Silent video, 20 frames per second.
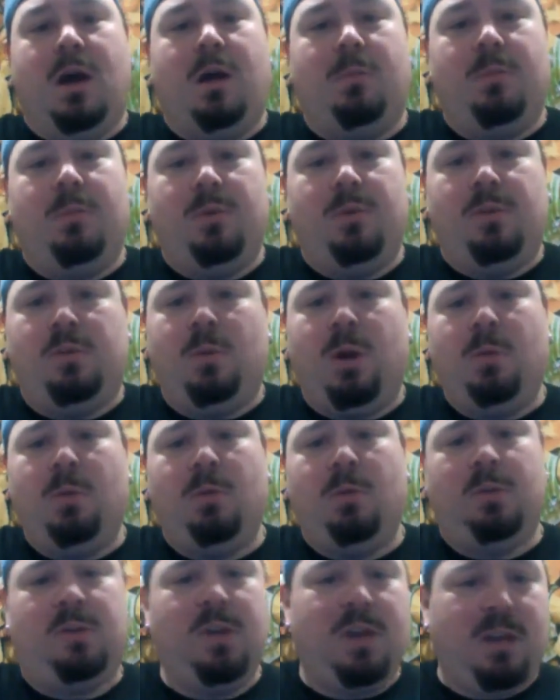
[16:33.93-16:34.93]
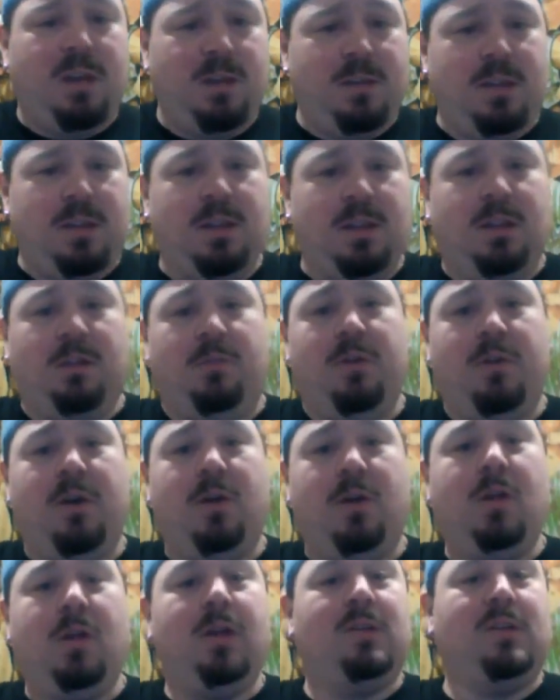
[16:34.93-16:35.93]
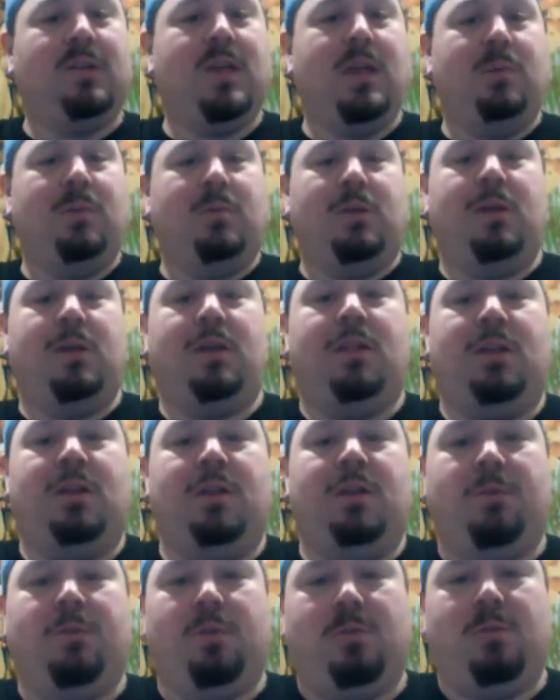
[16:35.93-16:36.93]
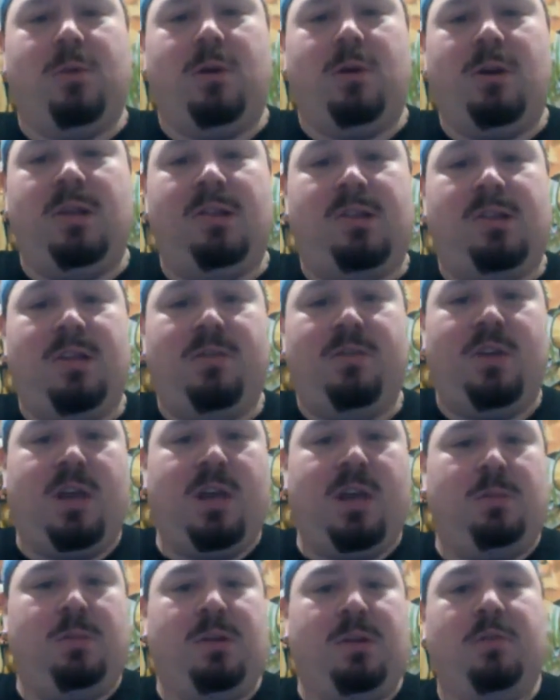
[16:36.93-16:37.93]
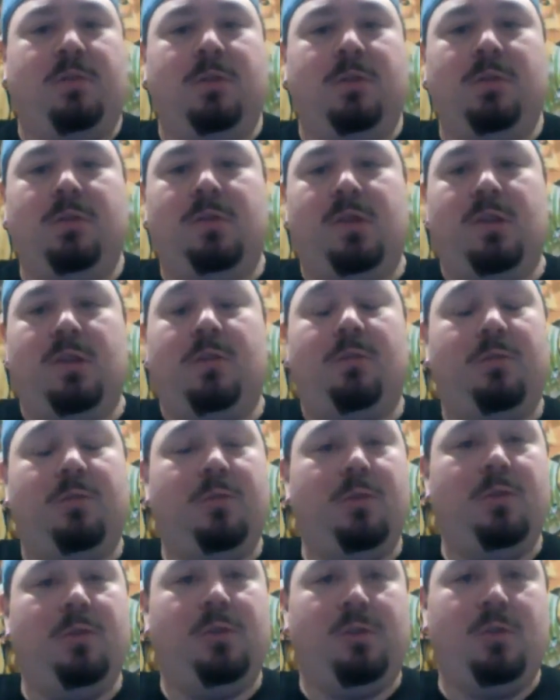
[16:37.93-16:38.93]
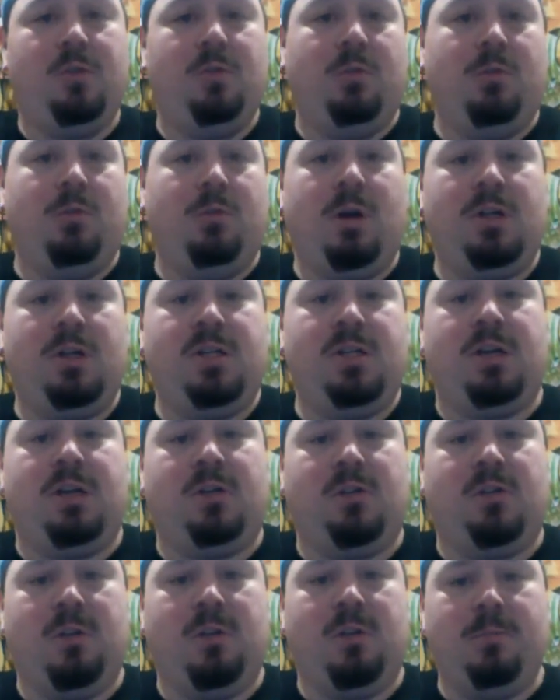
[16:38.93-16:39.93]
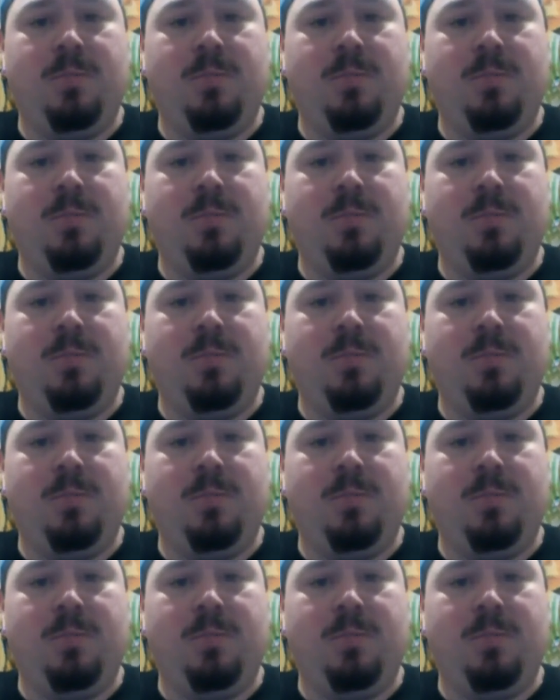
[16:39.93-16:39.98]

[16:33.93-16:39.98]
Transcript: So I will say that Laval escaped the first round in 7 games after losing the first 2 to Rochester.